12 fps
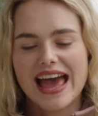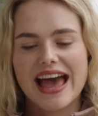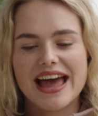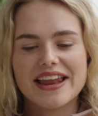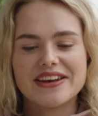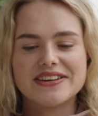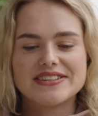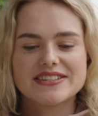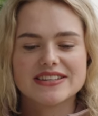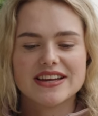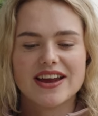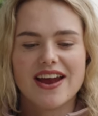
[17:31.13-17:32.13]
And
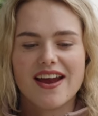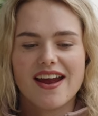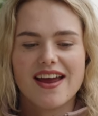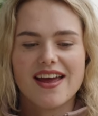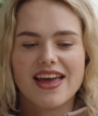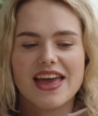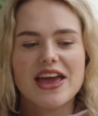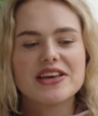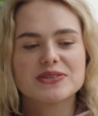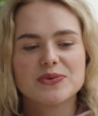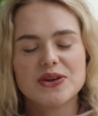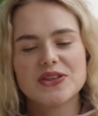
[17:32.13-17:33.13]

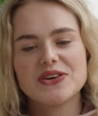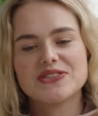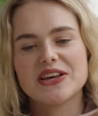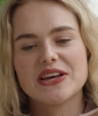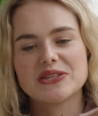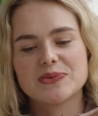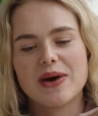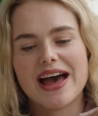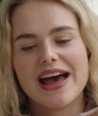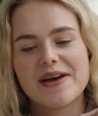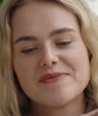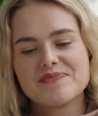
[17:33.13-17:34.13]
it's one of those things
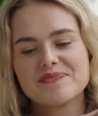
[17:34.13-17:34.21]
where